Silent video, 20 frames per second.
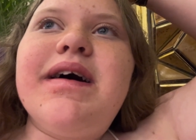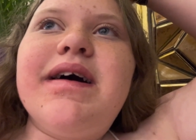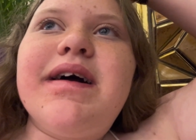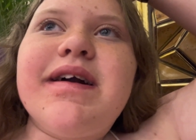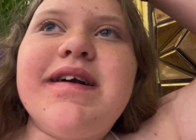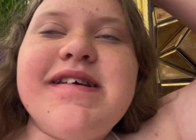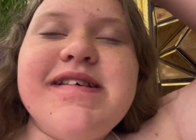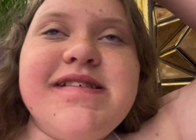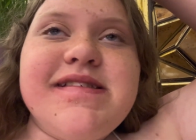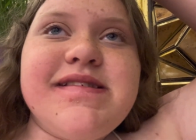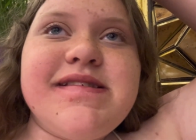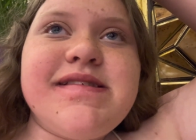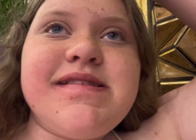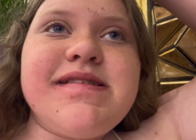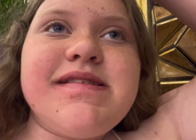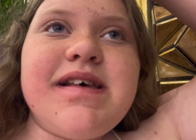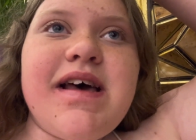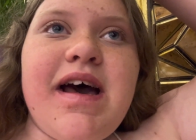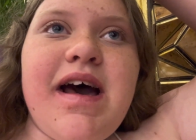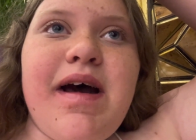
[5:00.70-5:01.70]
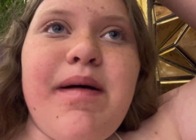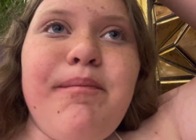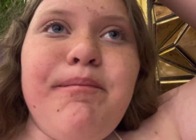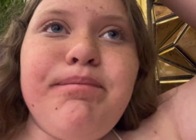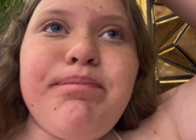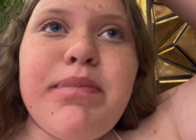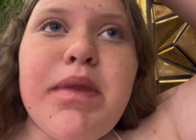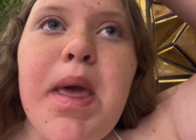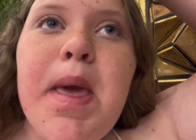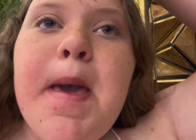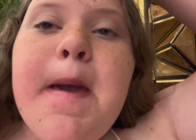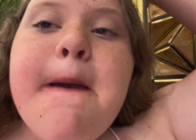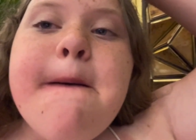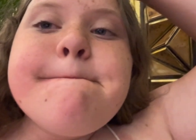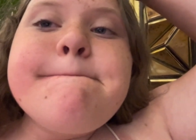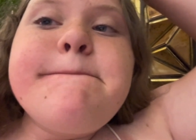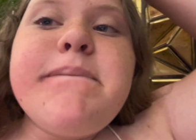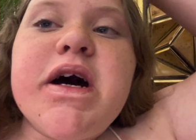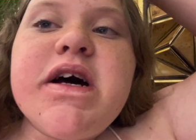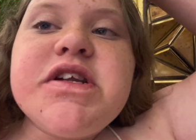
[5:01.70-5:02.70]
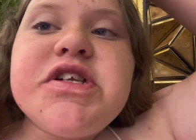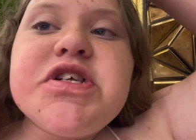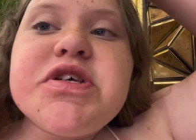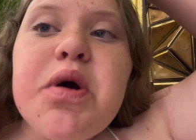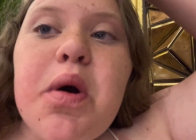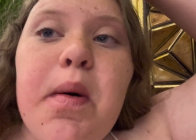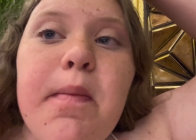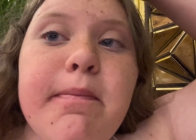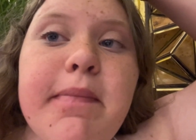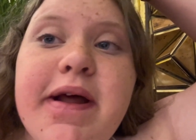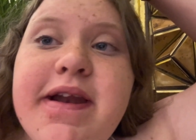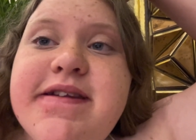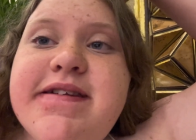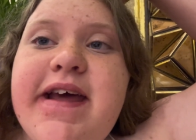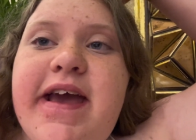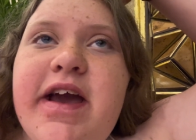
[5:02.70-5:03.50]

because um, but on Monday